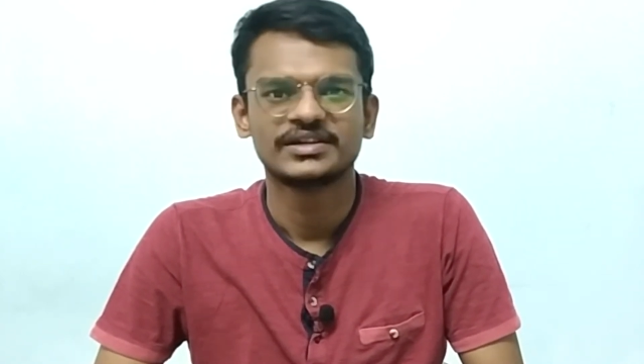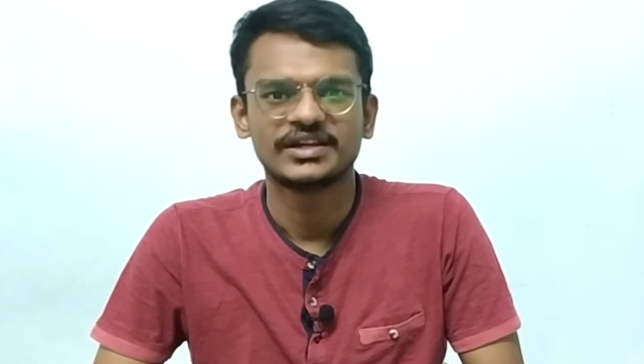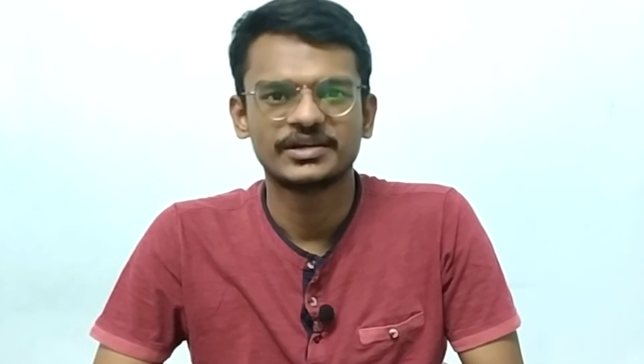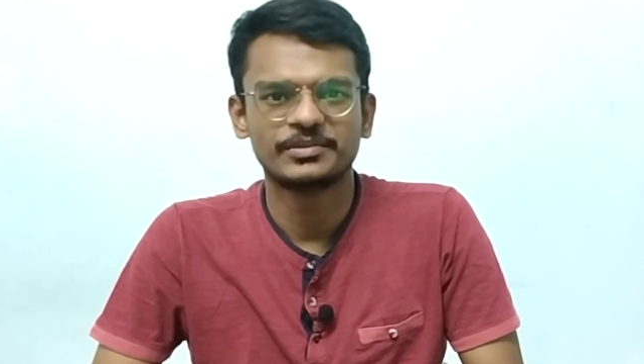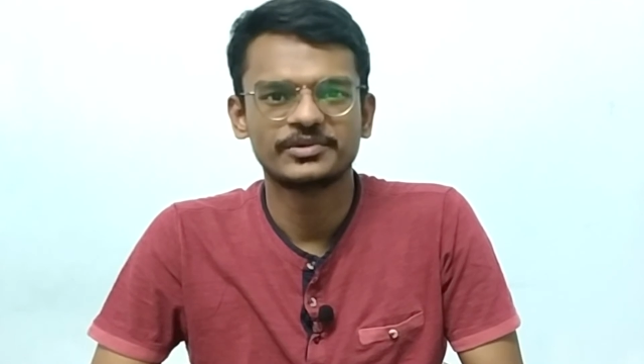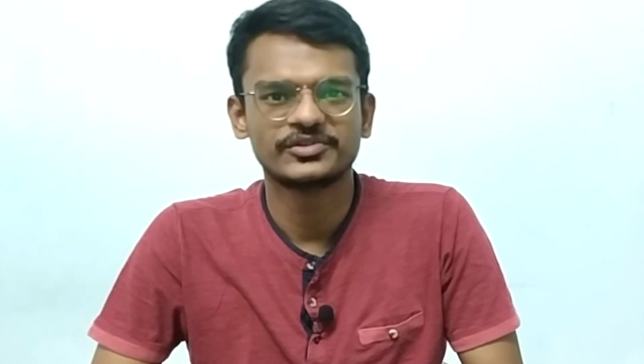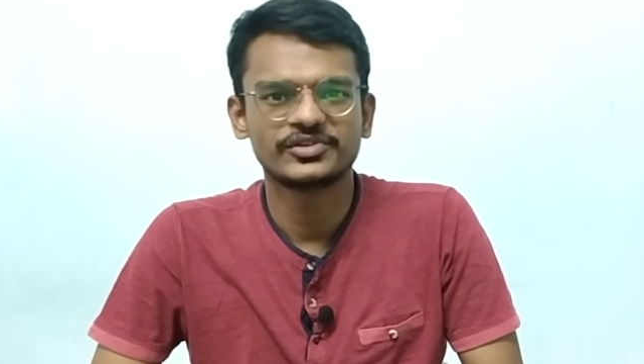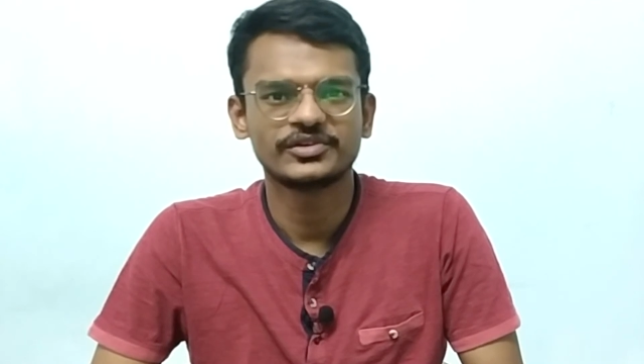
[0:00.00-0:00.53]

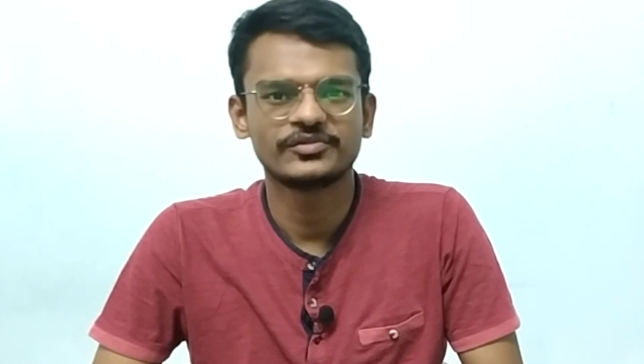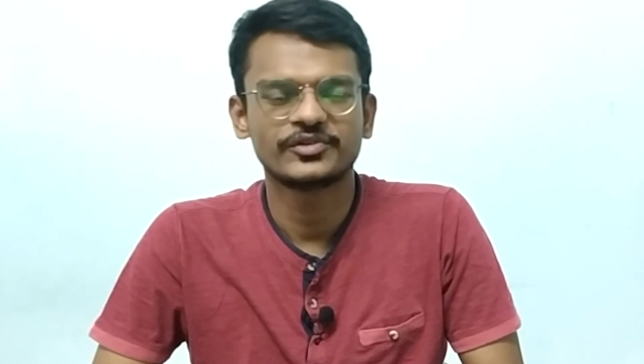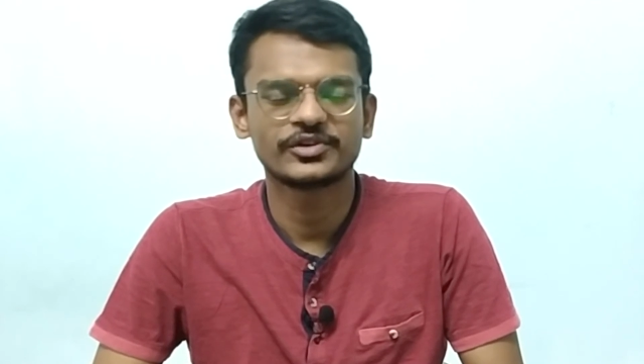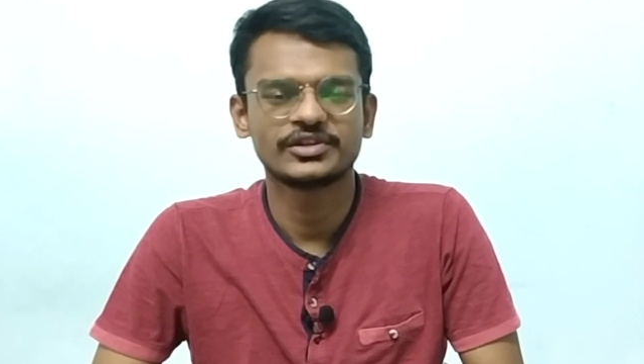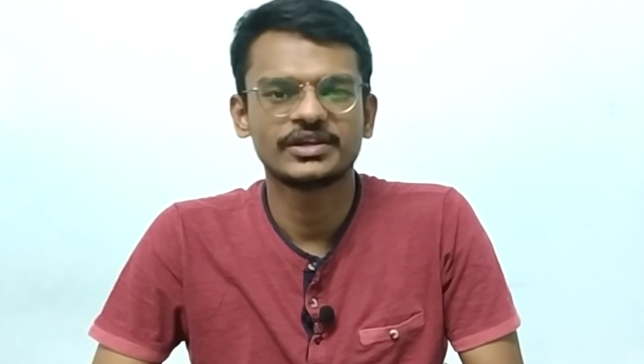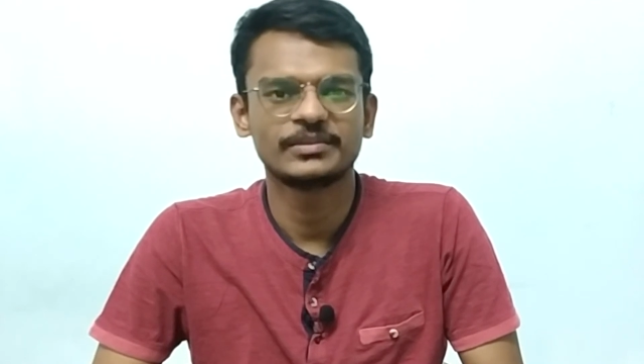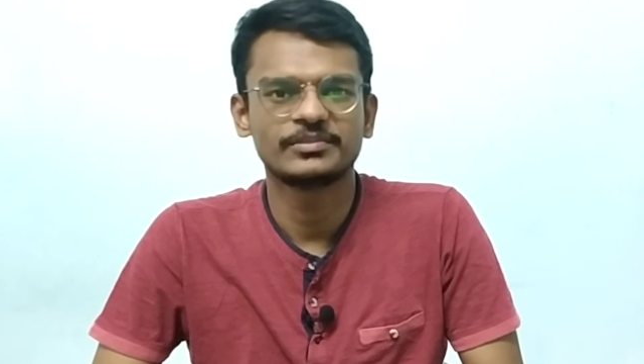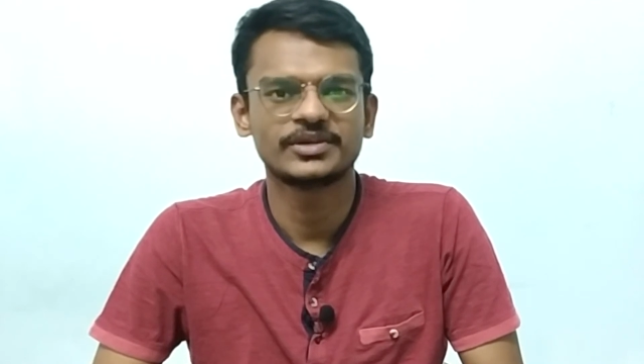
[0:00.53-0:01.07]
Admission for
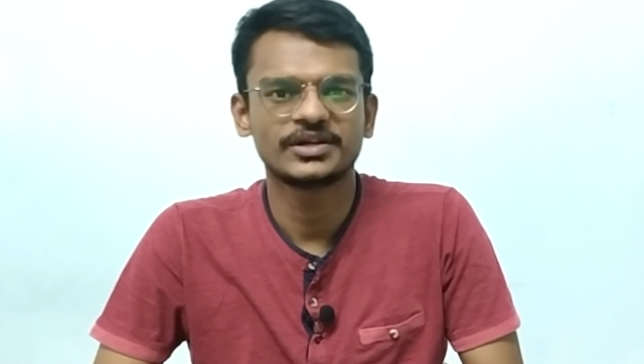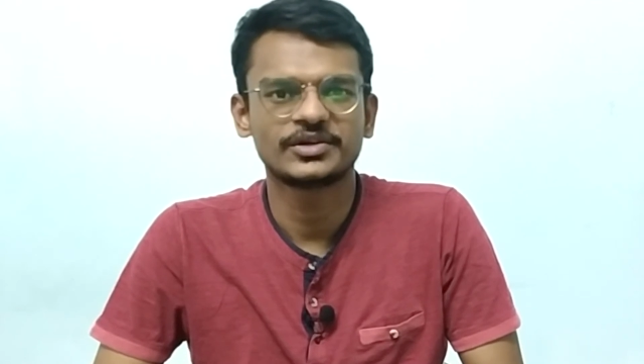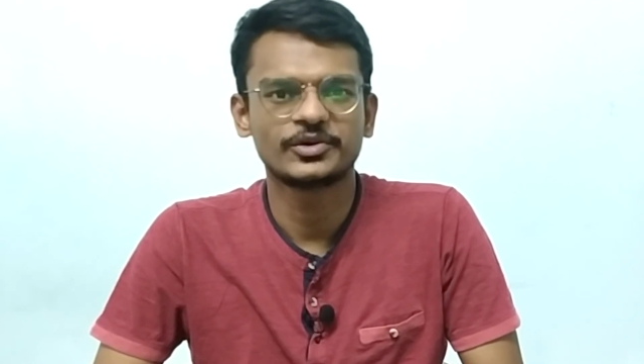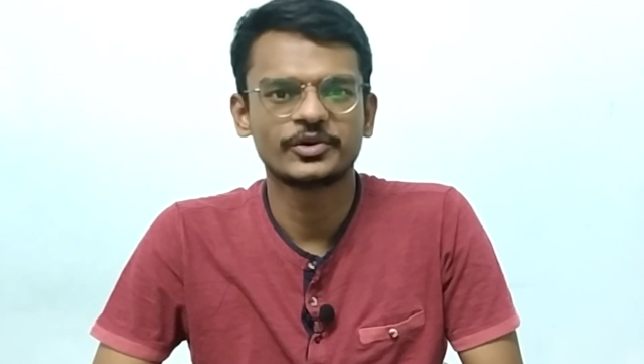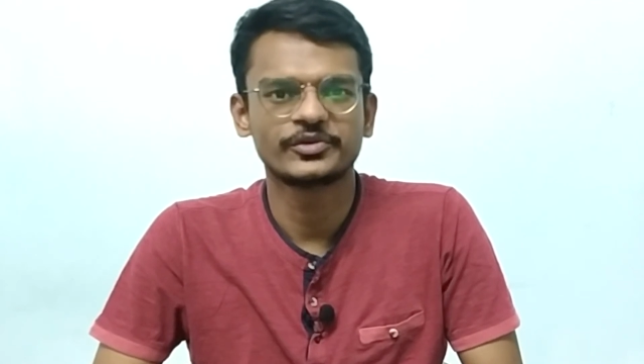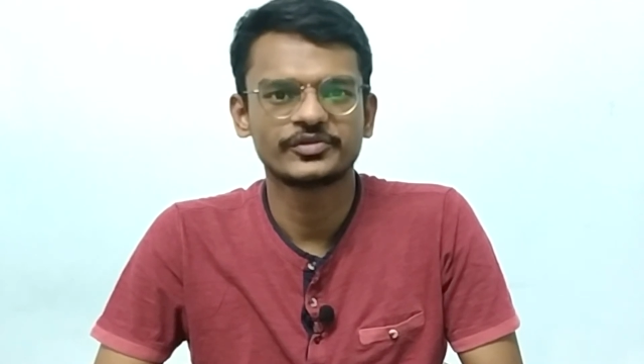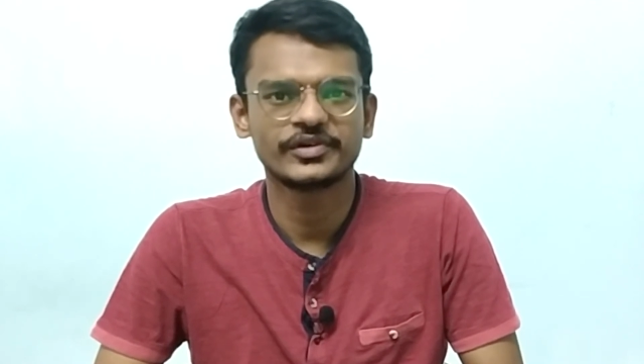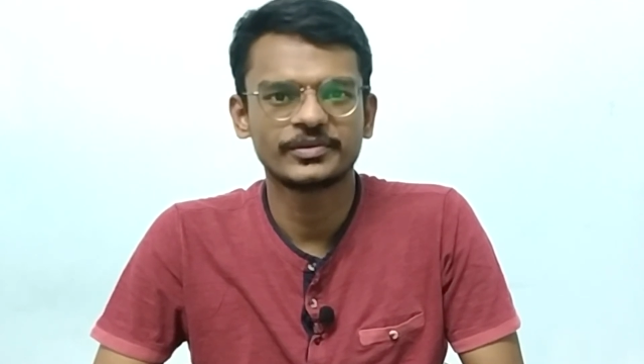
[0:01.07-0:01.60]
the MTech
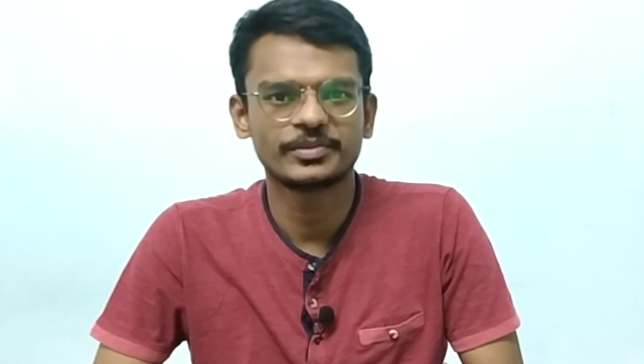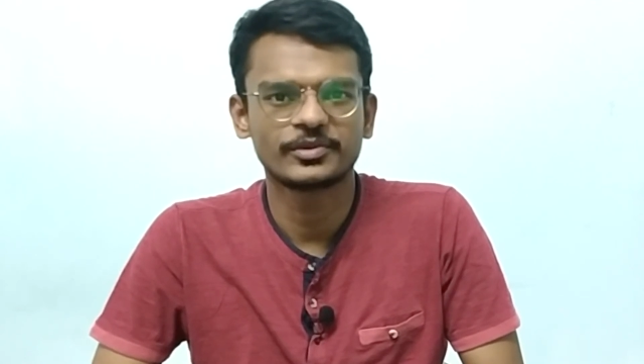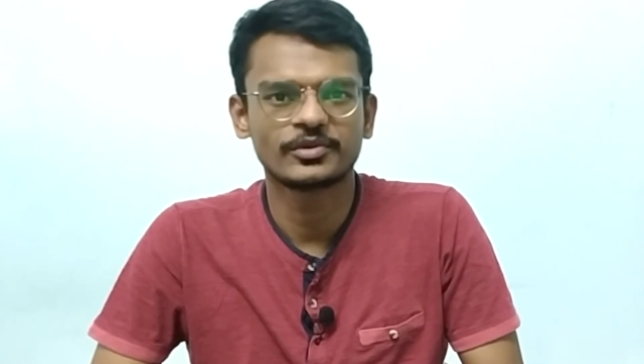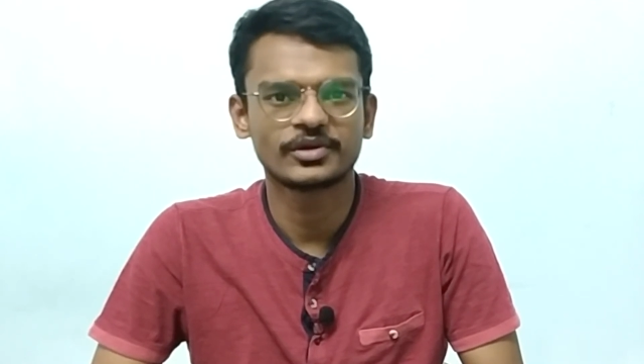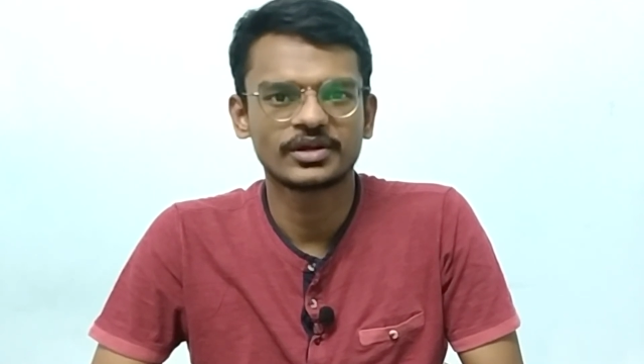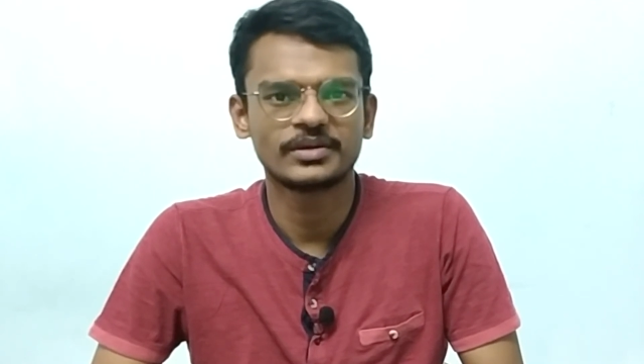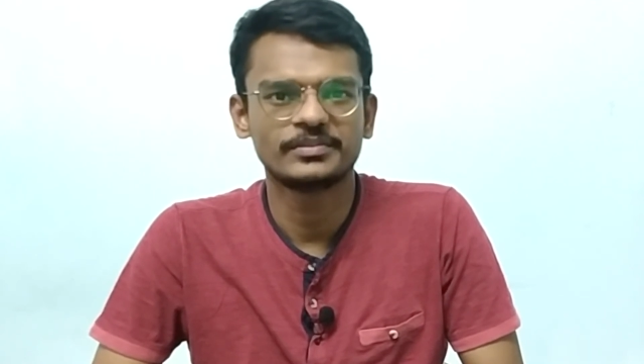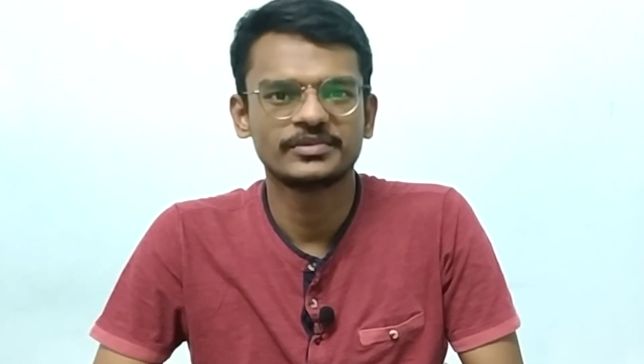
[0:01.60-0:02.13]
coursework program